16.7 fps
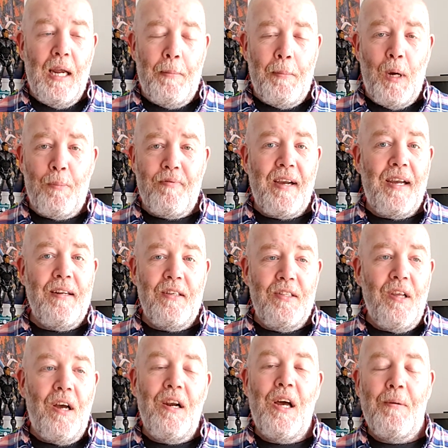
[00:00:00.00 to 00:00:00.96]
My brain
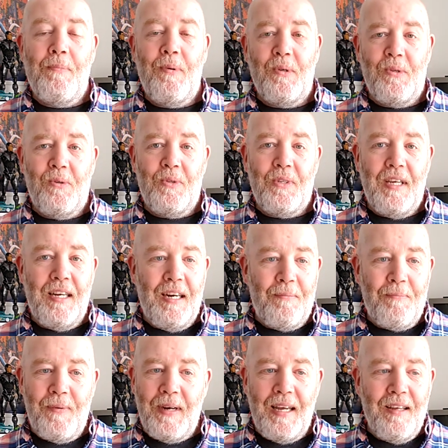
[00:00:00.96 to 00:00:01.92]
does not like puzzles. And
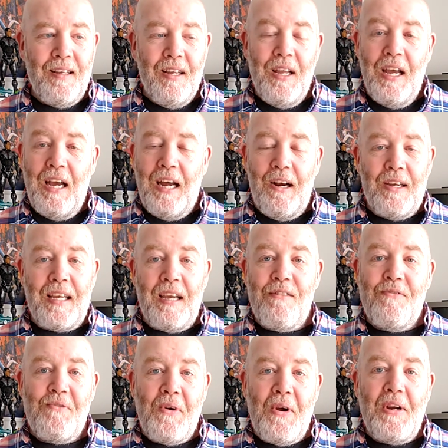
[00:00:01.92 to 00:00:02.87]
I
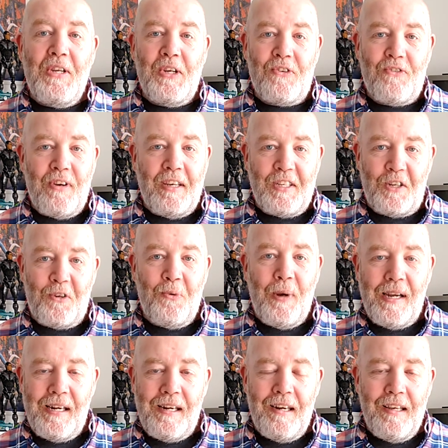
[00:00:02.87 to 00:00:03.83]
get really stressed
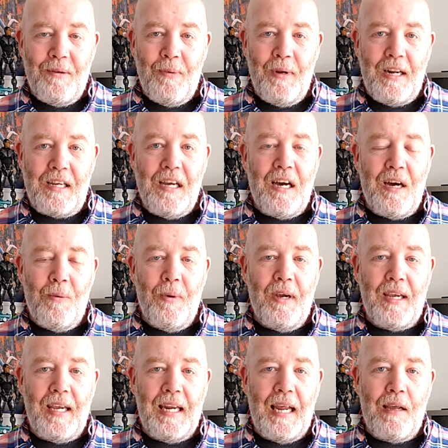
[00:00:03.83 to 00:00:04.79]
quickly when I can't
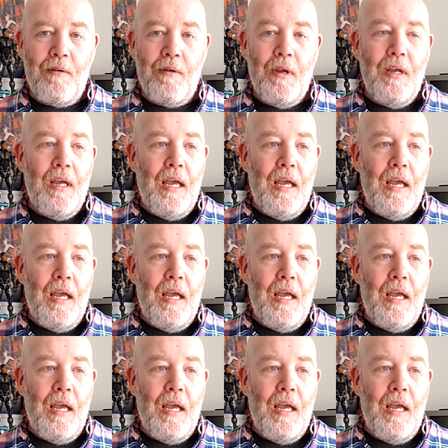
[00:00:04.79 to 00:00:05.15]
work it out.